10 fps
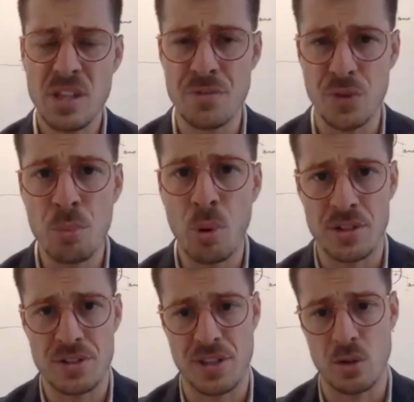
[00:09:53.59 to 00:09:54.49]

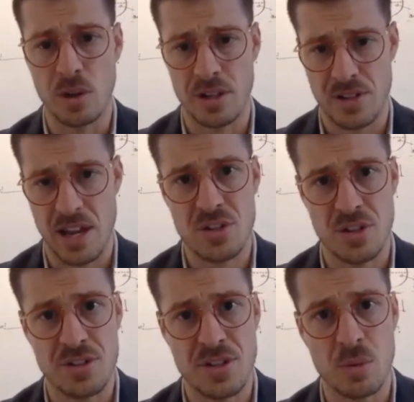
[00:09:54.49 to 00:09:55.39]
viewpoint to the
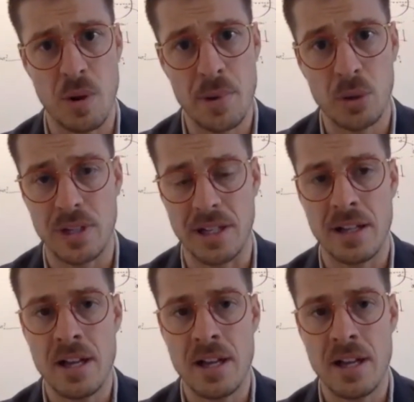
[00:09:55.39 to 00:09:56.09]
organizations that we're building,